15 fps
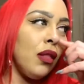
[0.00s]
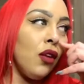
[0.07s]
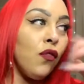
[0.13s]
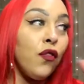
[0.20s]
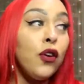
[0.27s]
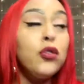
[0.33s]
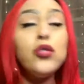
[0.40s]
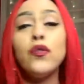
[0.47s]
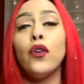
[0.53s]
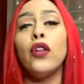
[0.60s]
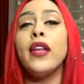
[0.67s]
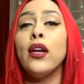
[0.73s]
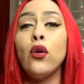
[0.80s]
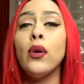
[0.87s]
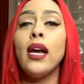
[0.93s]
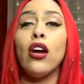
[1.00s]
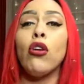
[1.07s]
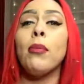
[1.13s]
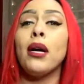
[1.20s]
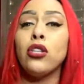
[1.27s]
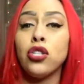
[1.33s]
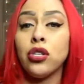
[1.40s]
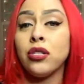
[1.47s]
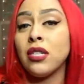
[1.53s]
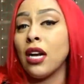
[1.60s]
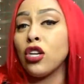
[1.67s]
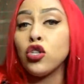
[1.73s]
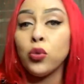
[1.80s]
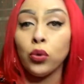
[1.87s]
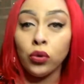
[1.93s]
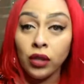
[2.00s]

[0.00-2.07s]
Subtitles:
first of all, they don't care about your sexual